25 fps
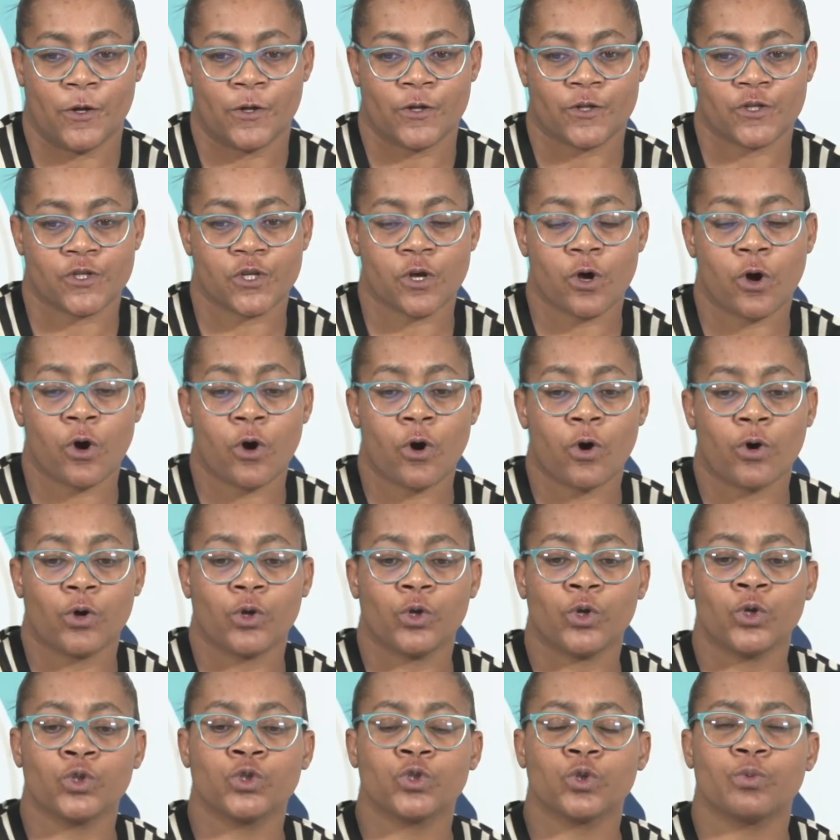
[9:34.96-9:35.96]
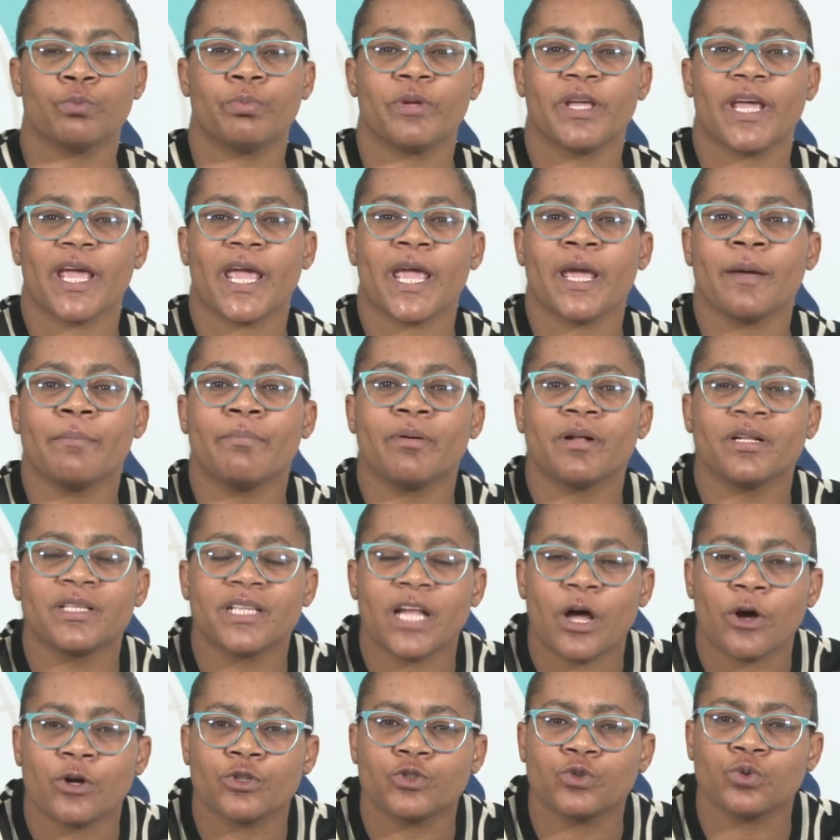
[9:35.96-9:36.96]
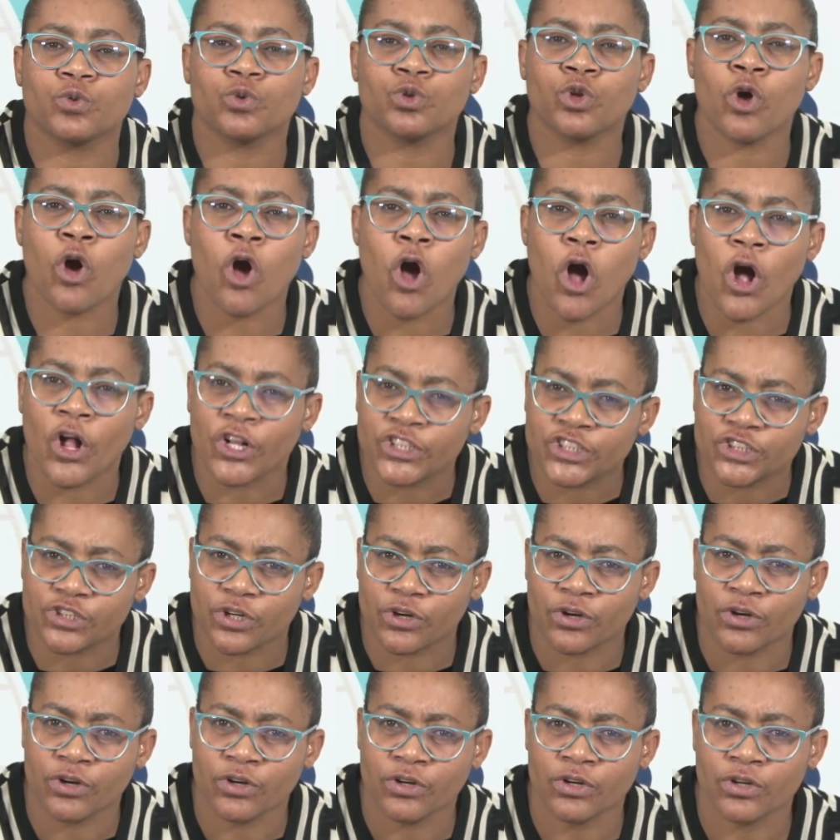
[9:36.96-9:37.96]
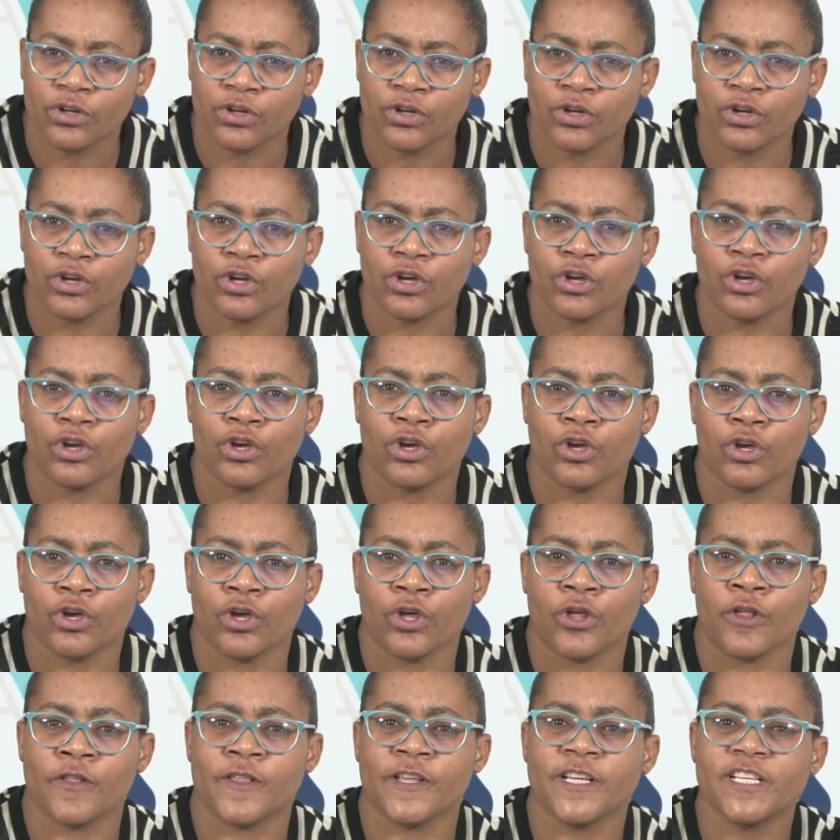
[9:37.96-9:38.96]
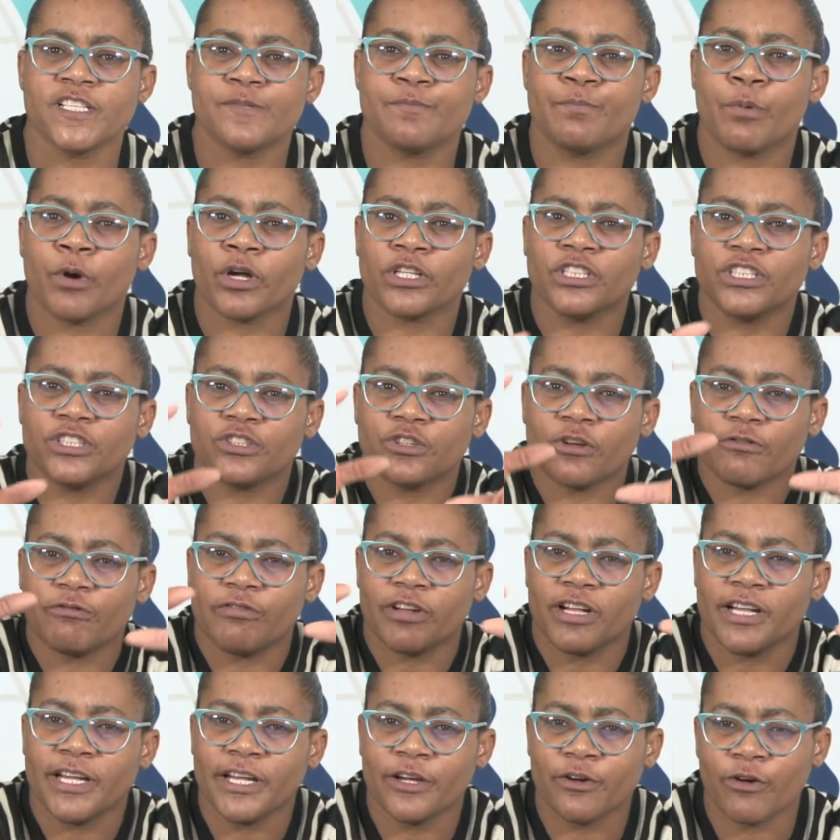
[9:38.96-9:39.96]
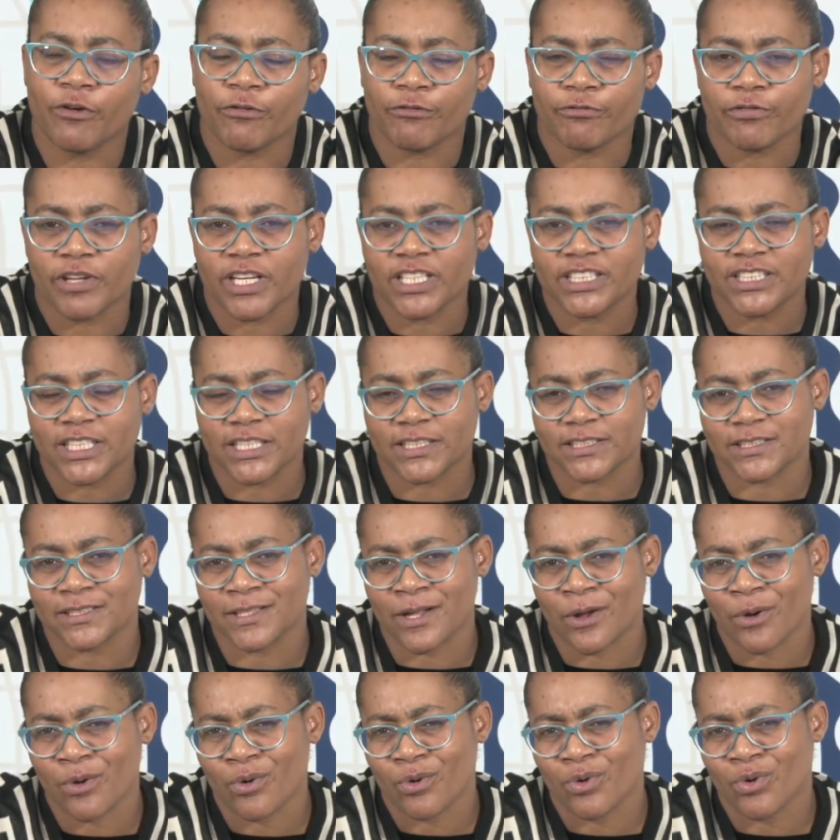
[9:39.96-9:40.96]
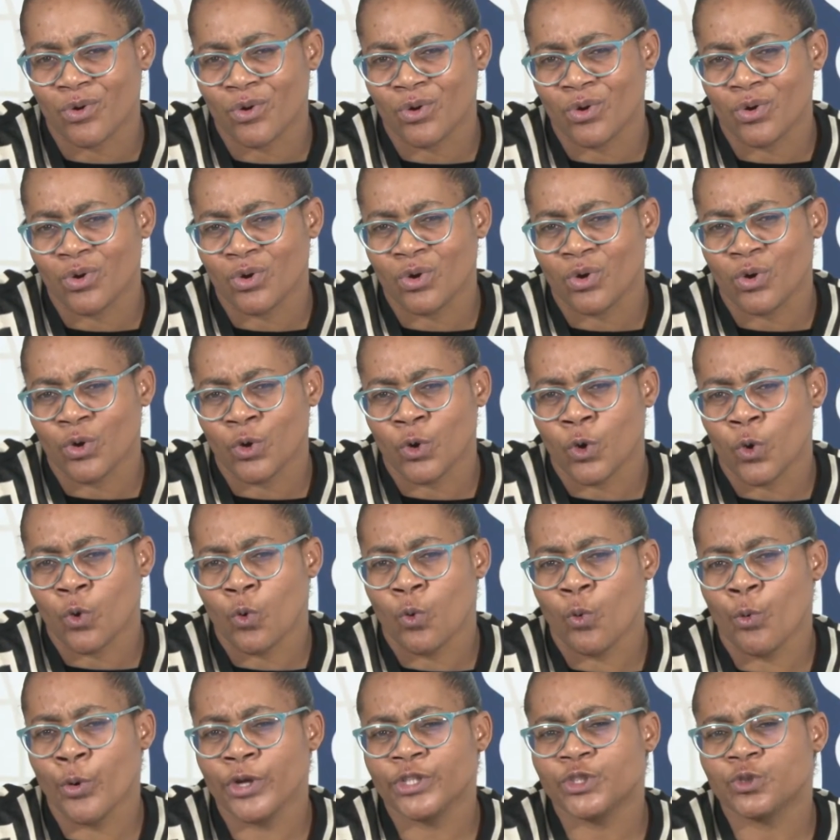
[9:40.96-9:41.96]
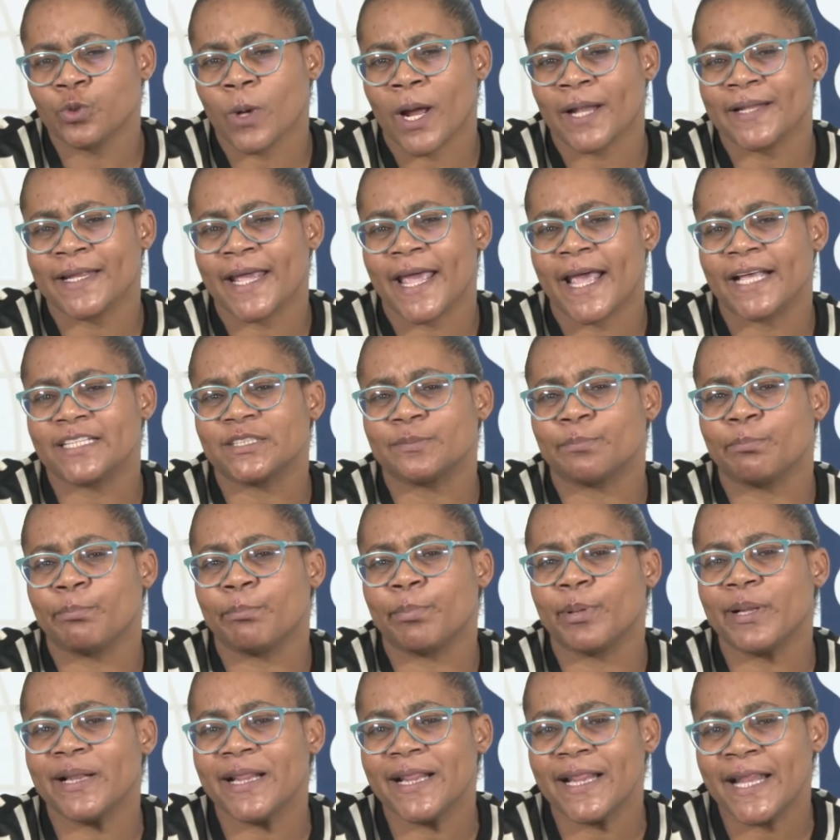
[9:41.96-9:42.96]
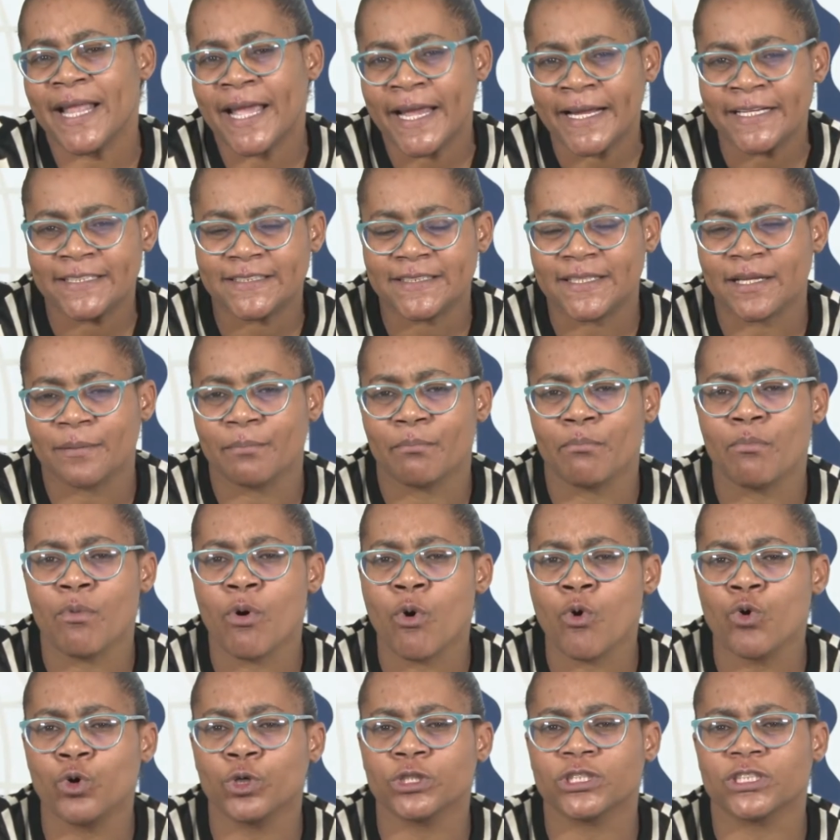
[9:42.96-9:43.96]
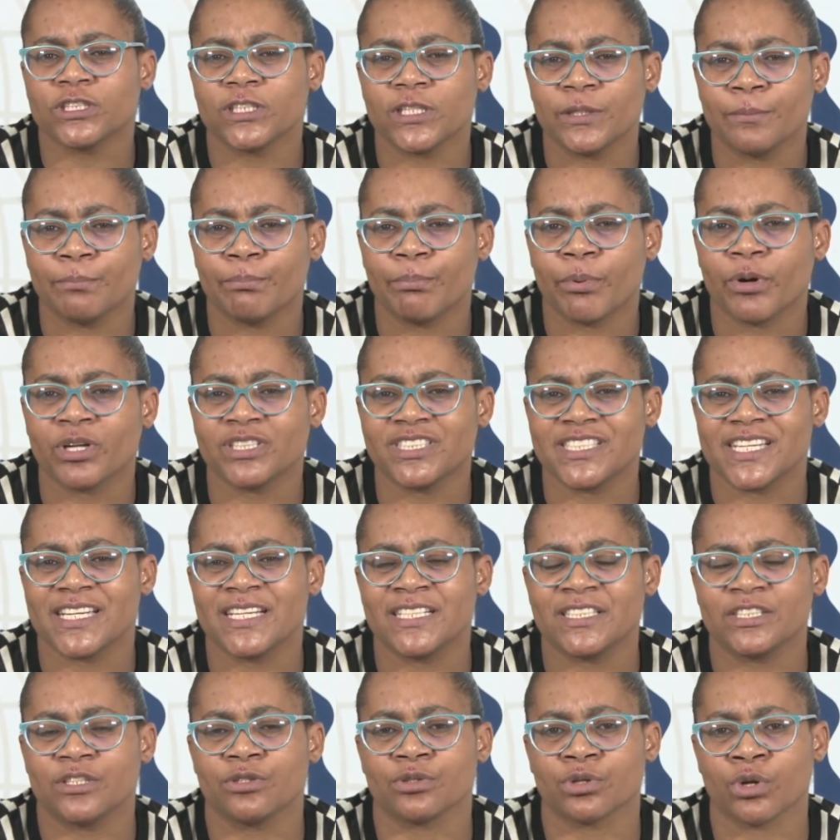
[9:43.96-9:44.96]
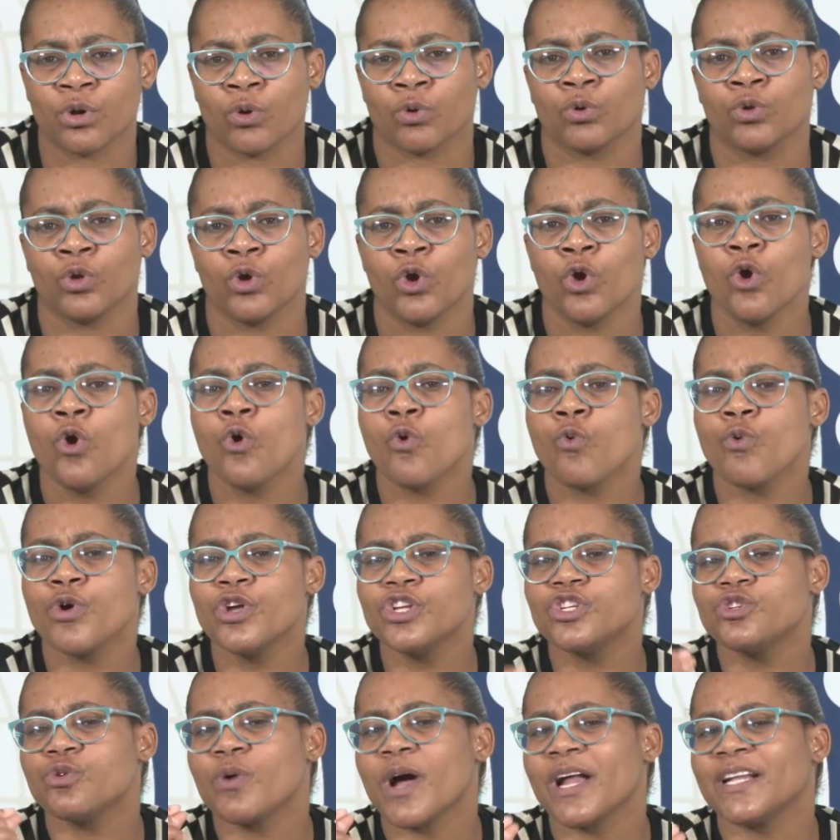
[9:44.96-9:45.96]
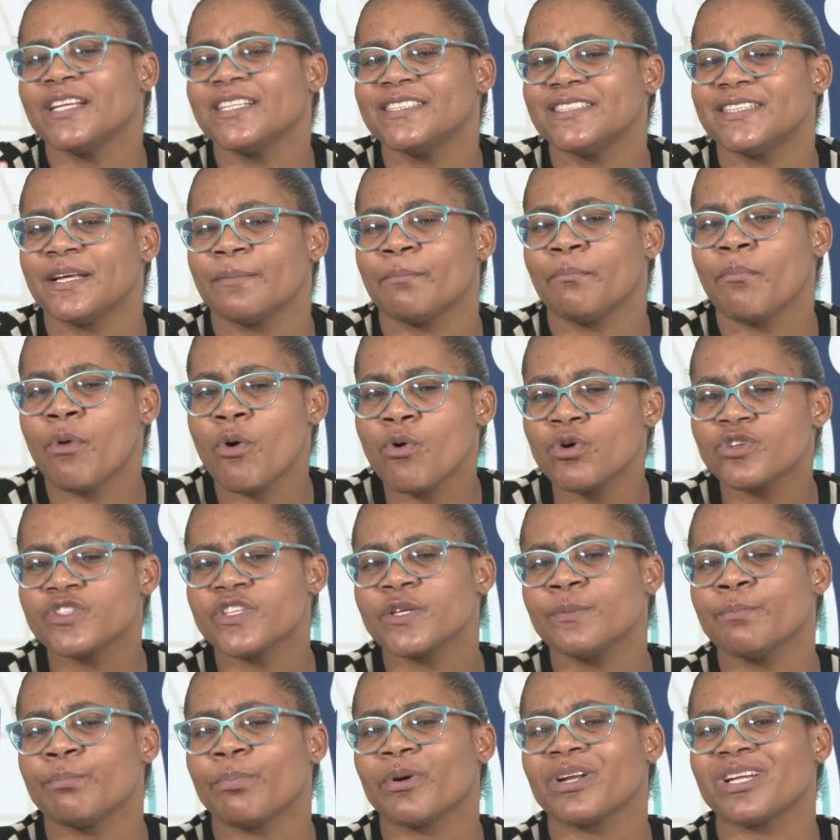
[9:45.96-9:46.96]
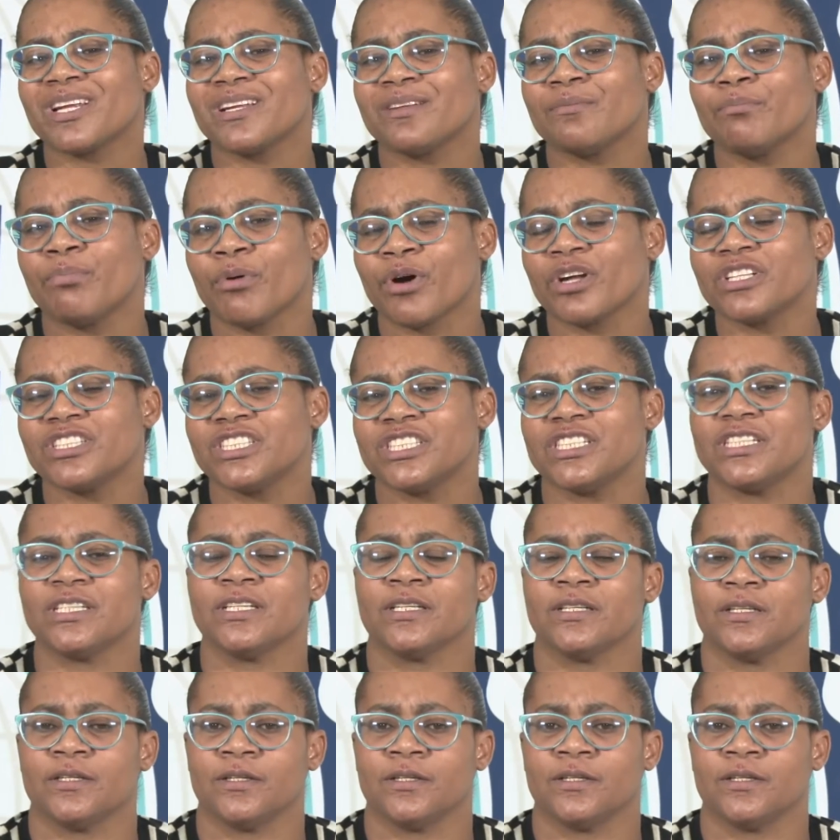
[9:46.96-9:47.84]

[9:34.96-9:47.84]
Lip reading: So you should be able now to know also these bodies of the League of Nations now. Which one has played the most important role? Which one is the most important body?